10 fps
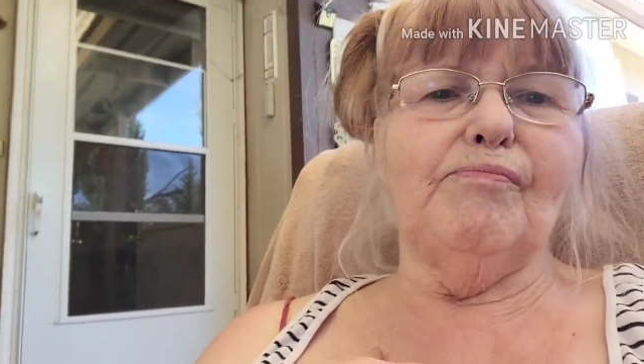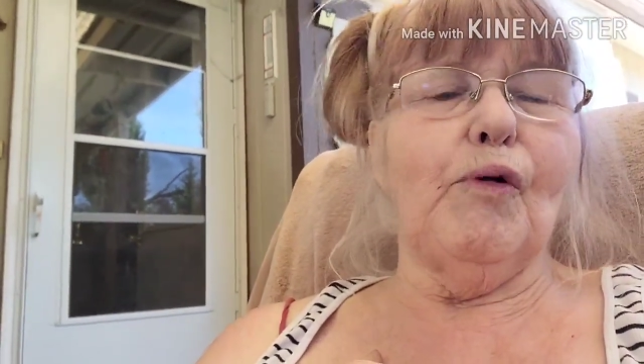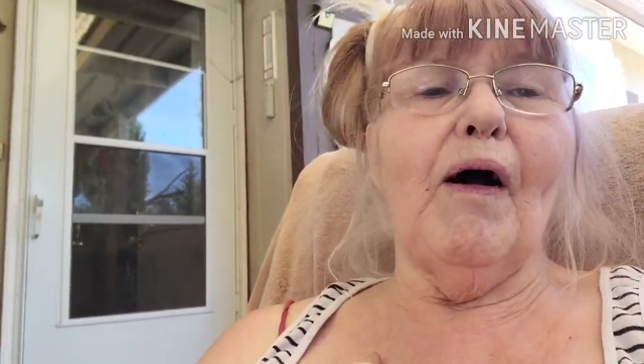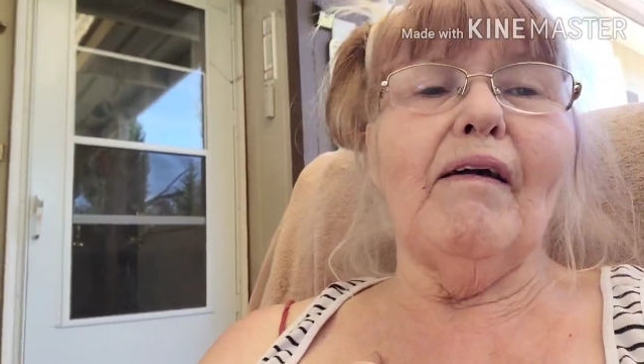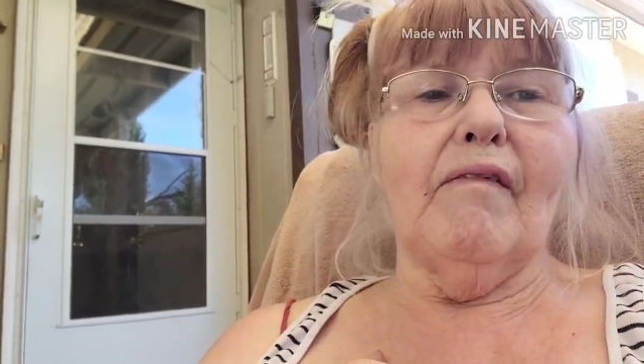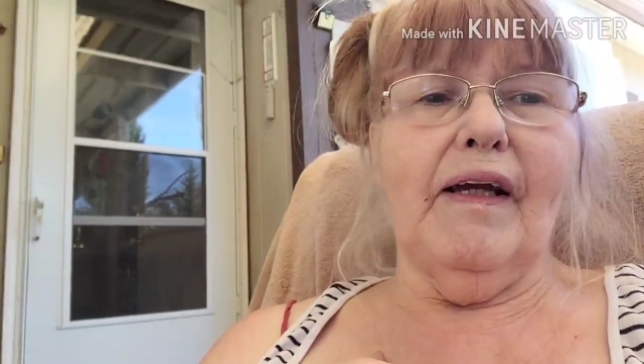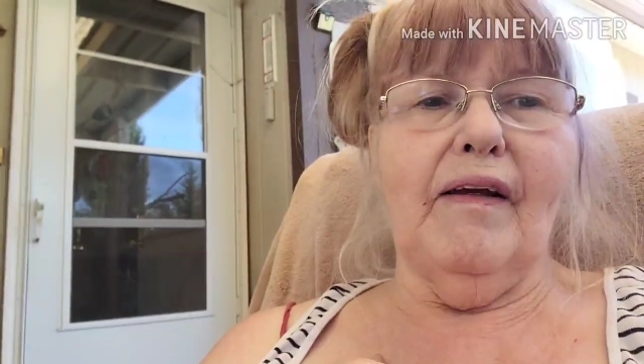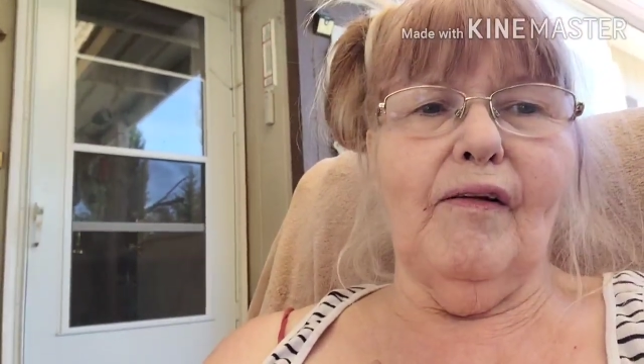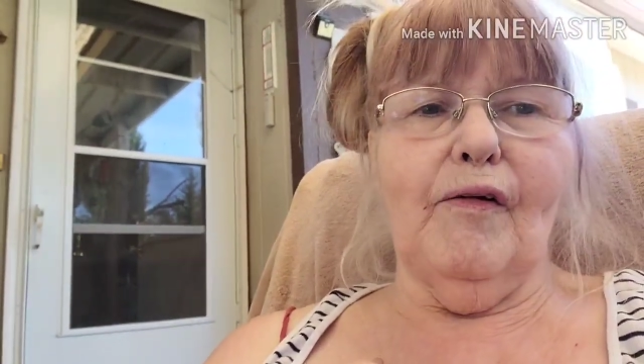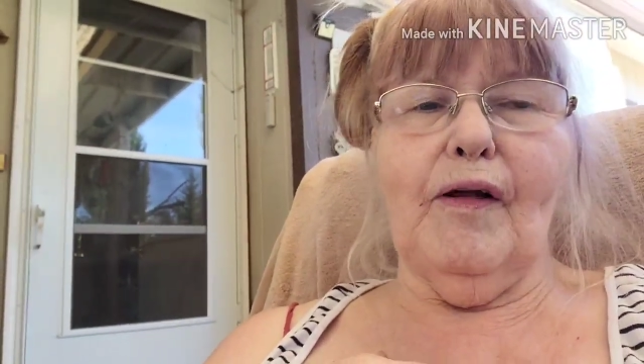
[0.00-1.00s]
quite
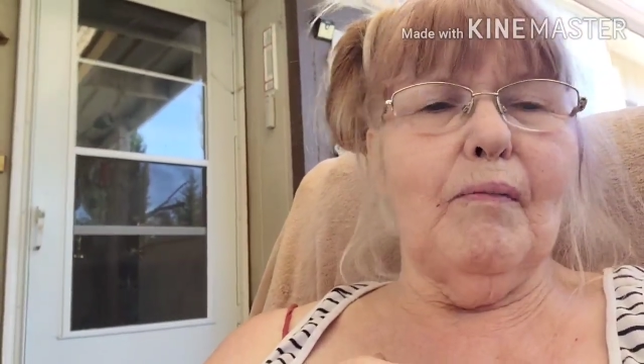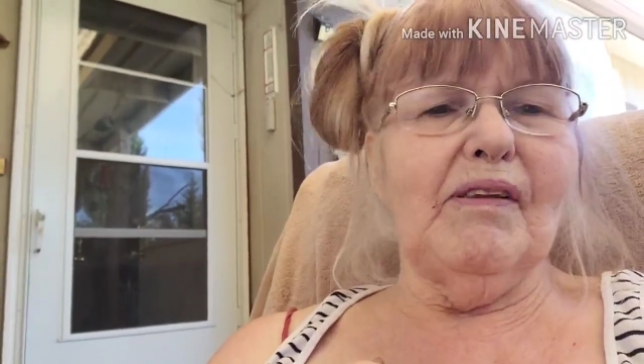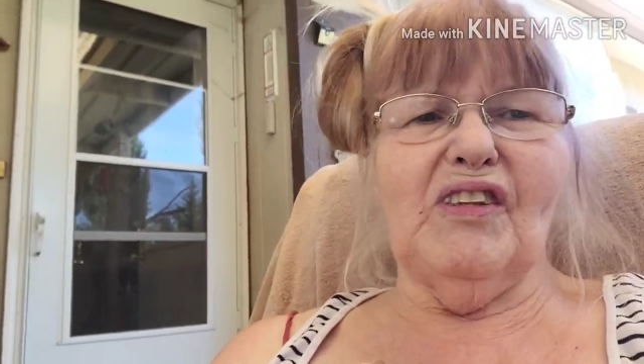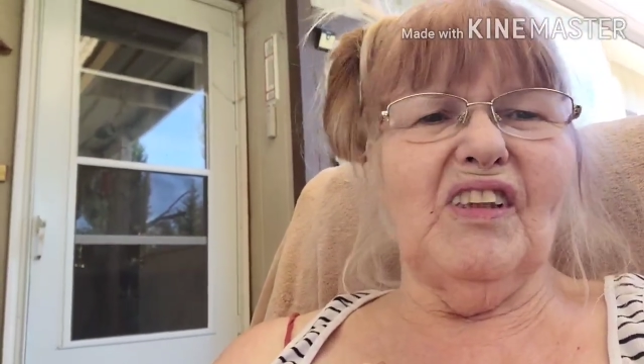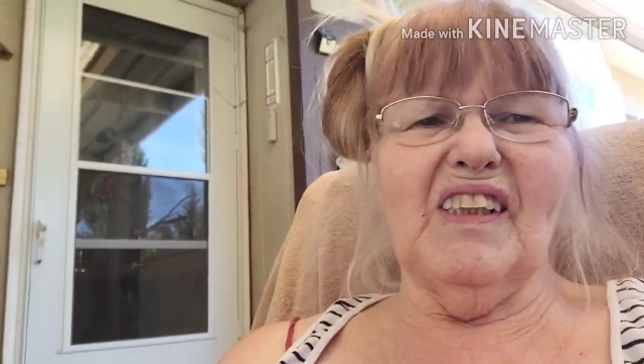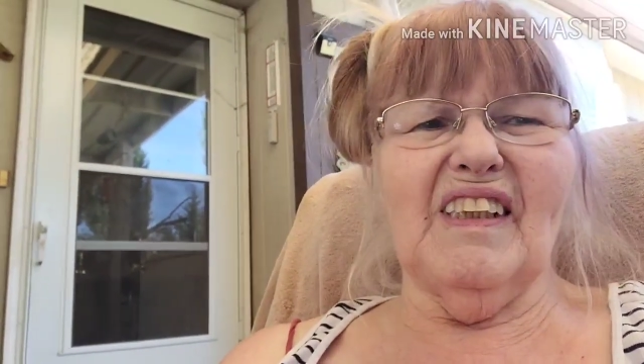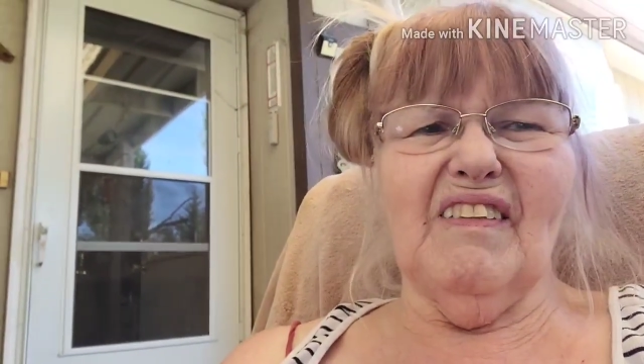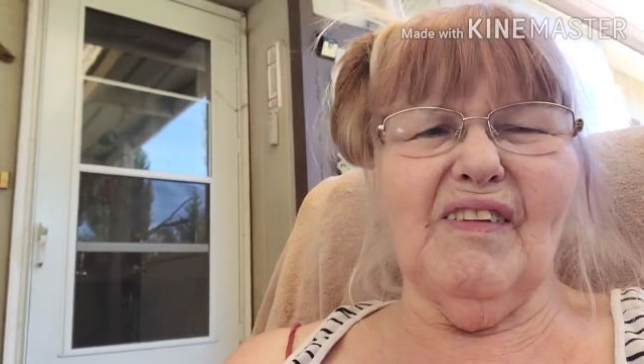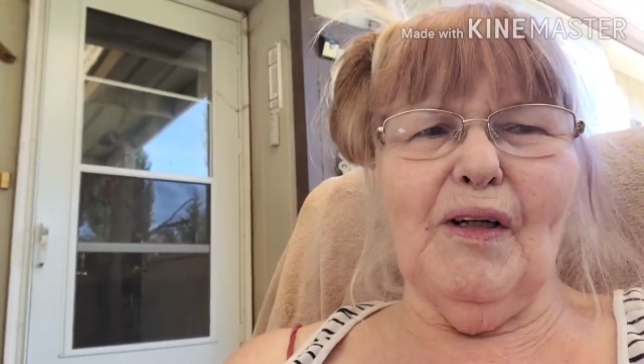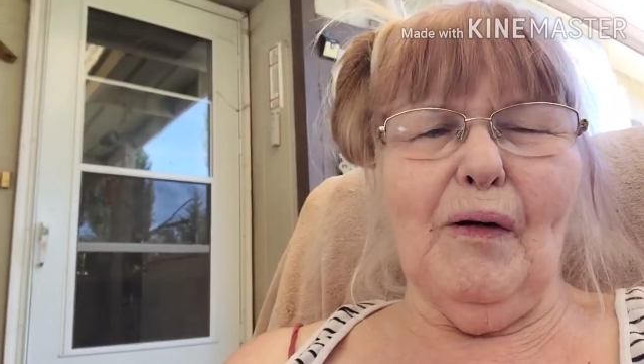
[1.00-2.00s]
regularly, but she doesn't
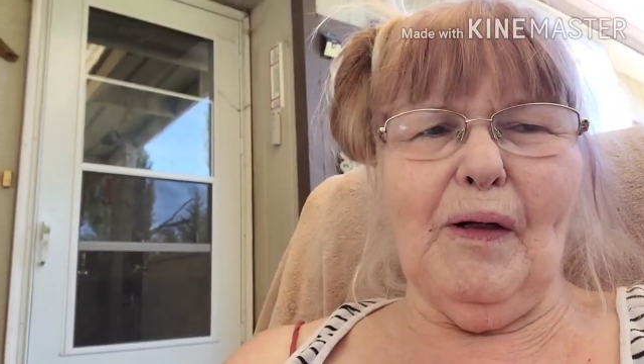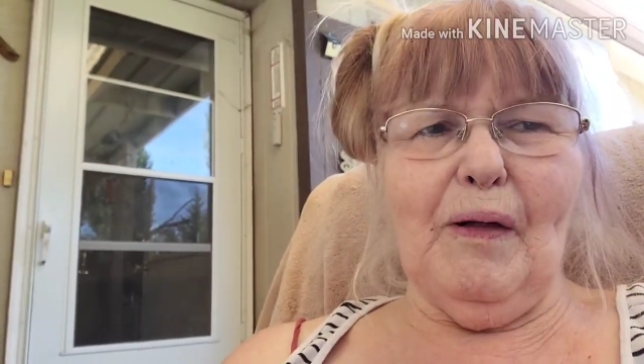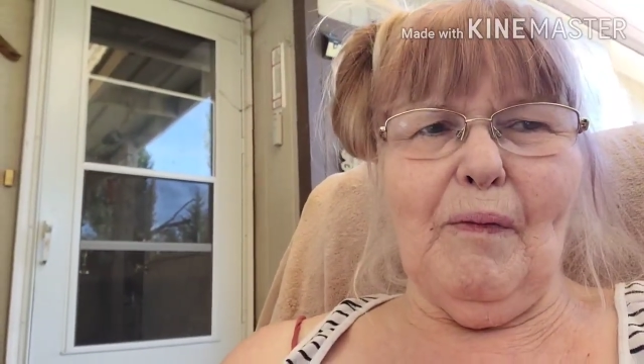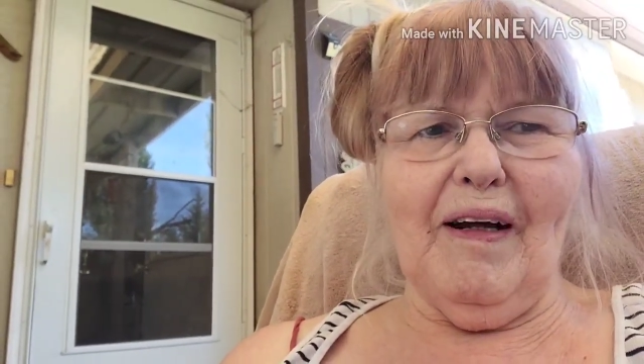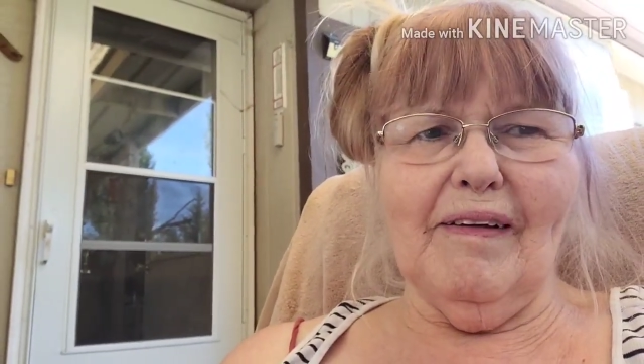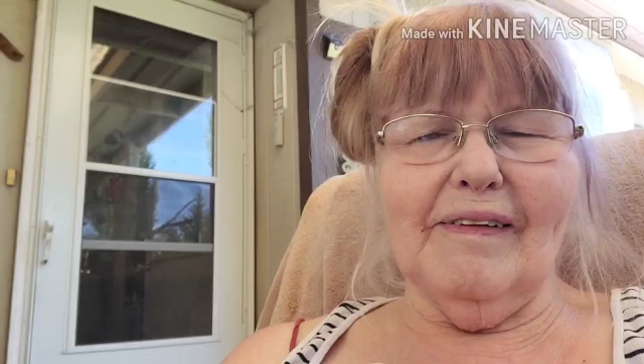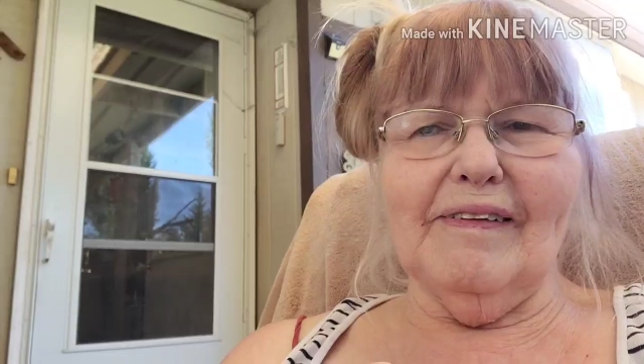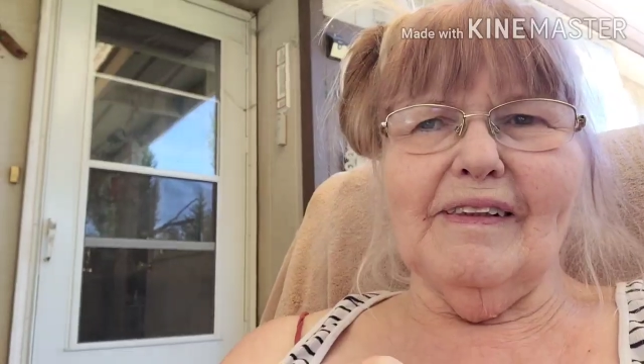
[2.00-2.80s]
ever go anywhere.